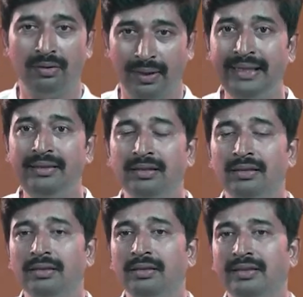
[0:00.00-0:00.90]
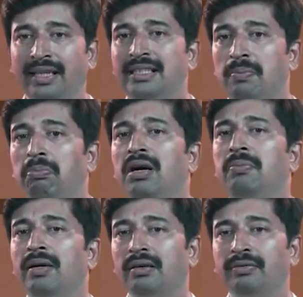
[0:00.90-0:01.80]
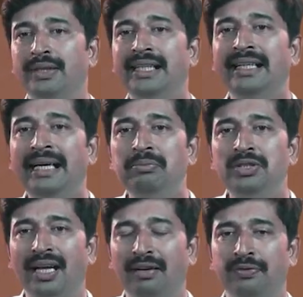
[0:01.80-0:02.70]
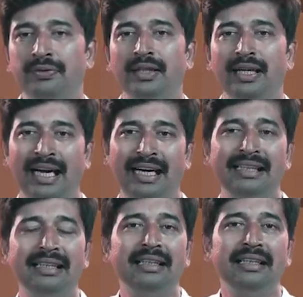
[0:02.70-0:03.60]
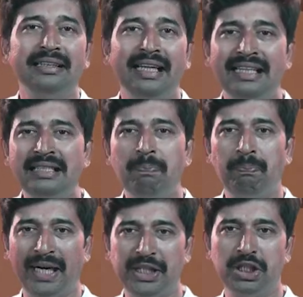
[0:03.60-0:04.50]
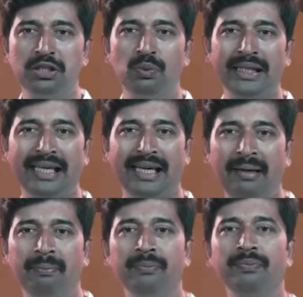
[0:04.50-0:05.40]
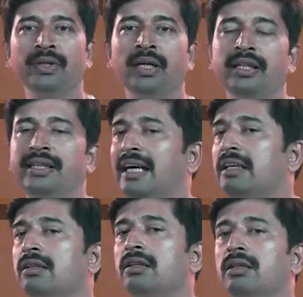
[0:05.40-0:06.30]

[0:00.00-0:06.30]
right? There is a murmur within himself and there is a patience within him that,